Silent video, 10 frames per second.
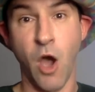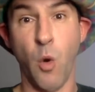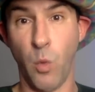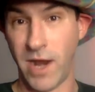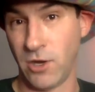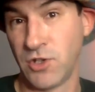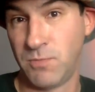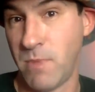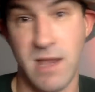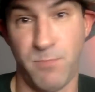Where's
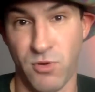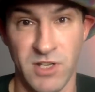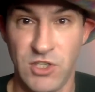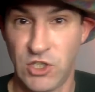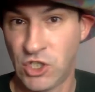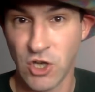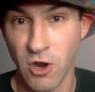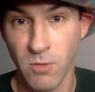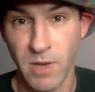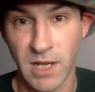my Prince
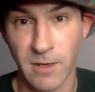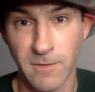Charming?"